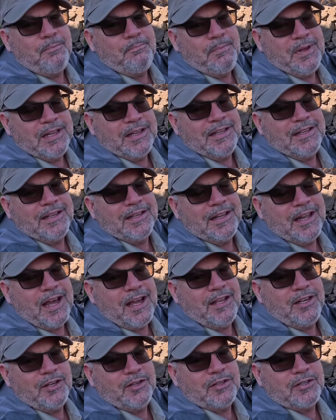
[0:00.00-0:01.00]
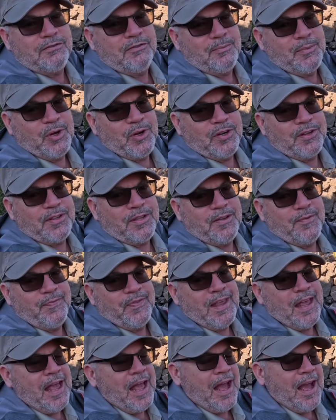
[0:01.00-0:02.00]
million light years from Earth.
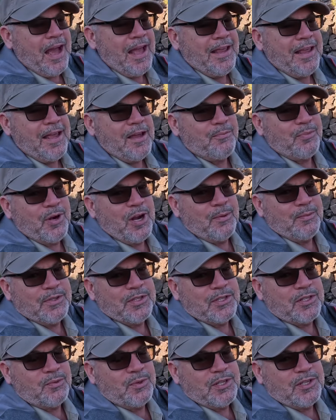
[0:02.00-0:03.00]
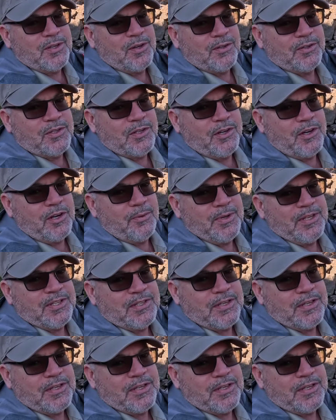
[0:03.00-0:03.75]
I can't promise the results are going to be